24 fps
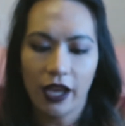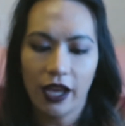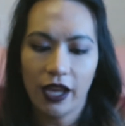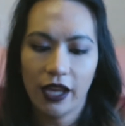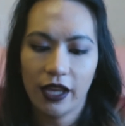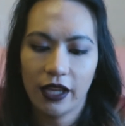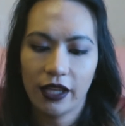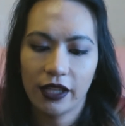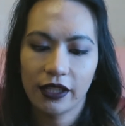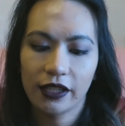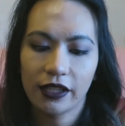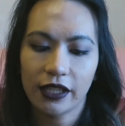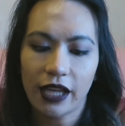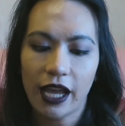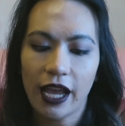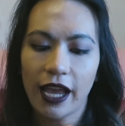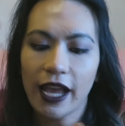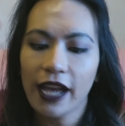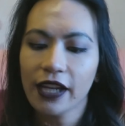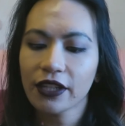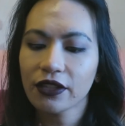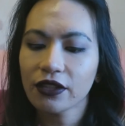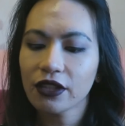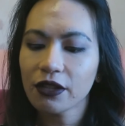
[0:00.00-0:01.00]
And I
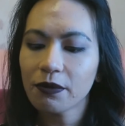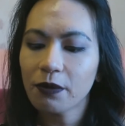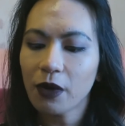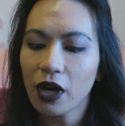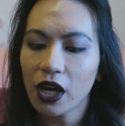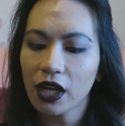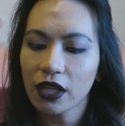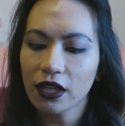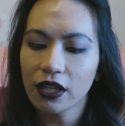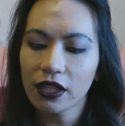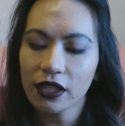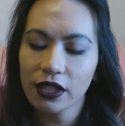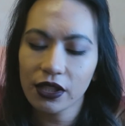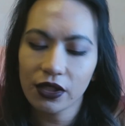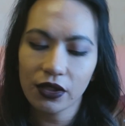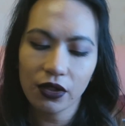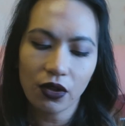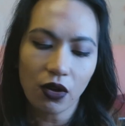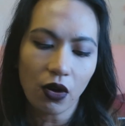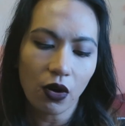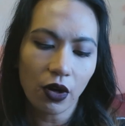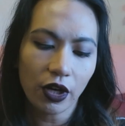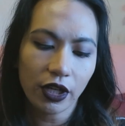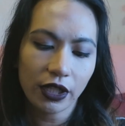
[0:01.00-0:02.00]
actually bought this to
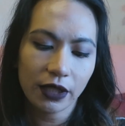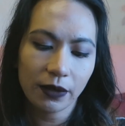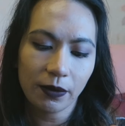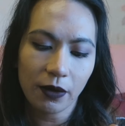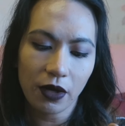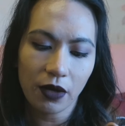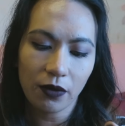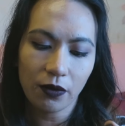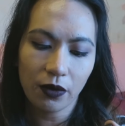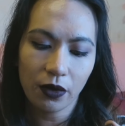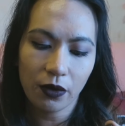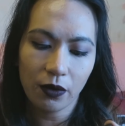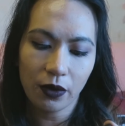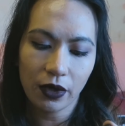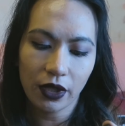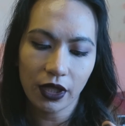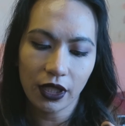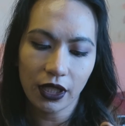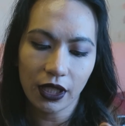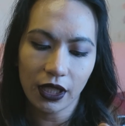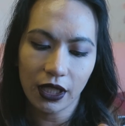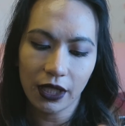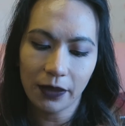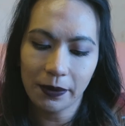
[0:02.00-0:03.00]
correspond with one
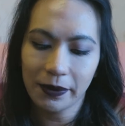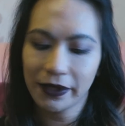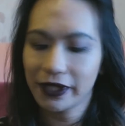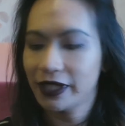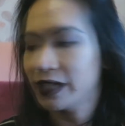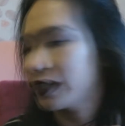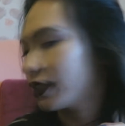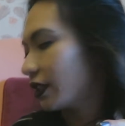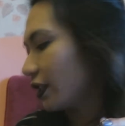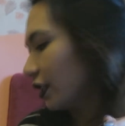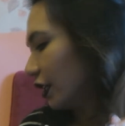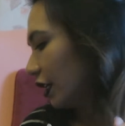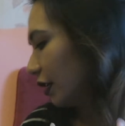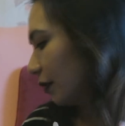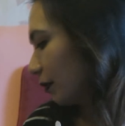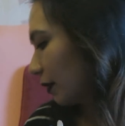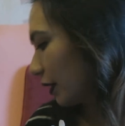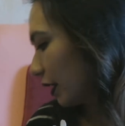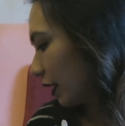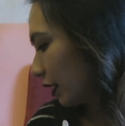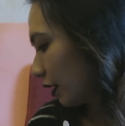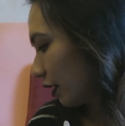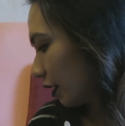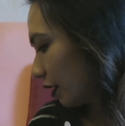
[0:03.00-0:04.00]
of the lipsticks here,
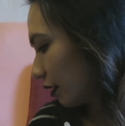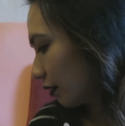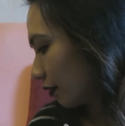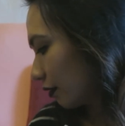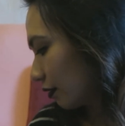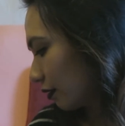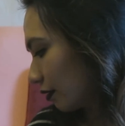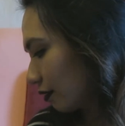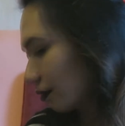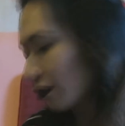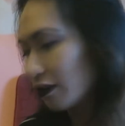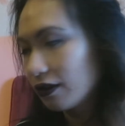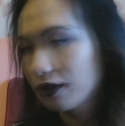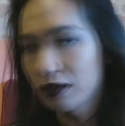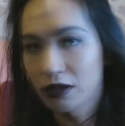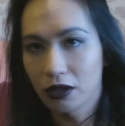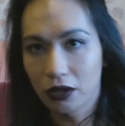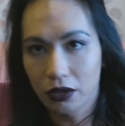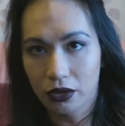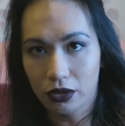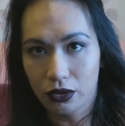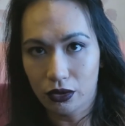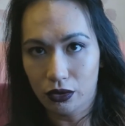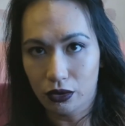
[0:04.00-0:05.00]
but I can't
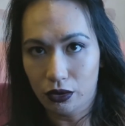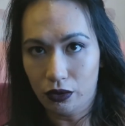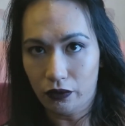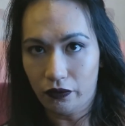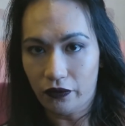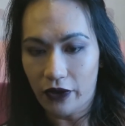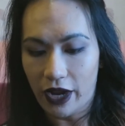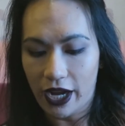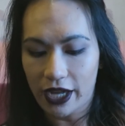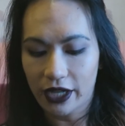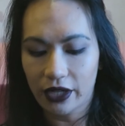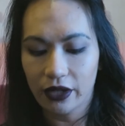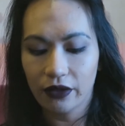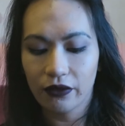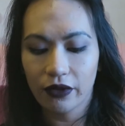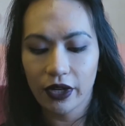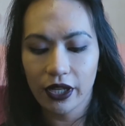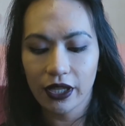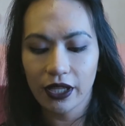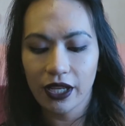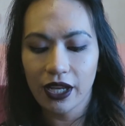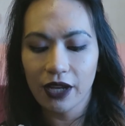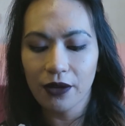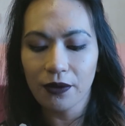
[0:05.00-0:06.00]
find it
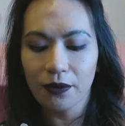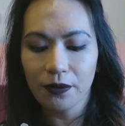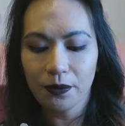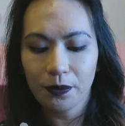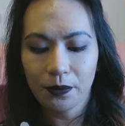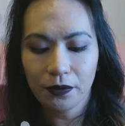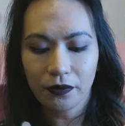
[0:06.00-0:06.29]
right now.